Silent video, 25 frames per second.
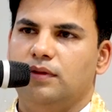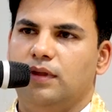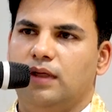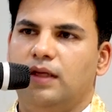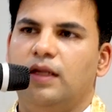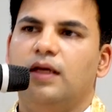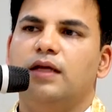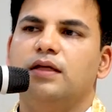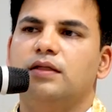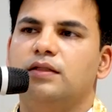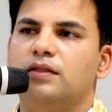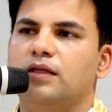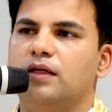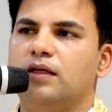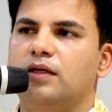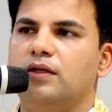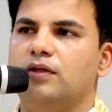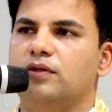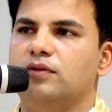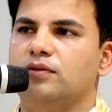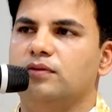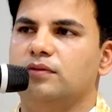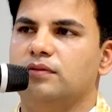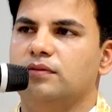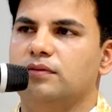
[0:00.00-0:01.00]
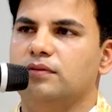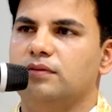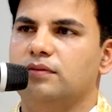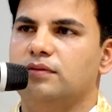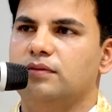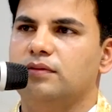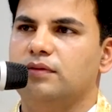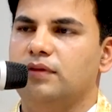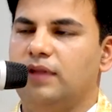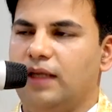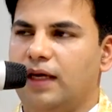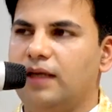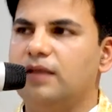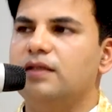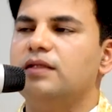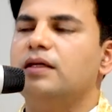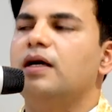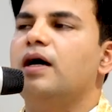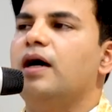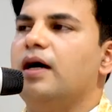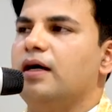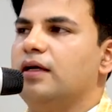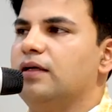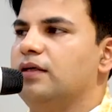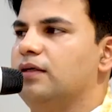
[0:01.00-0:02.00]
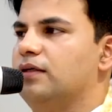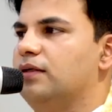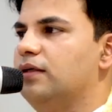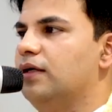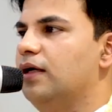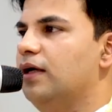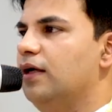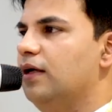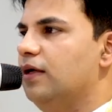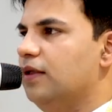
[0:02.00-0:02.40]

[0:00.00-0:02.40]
And I tell you, that hug,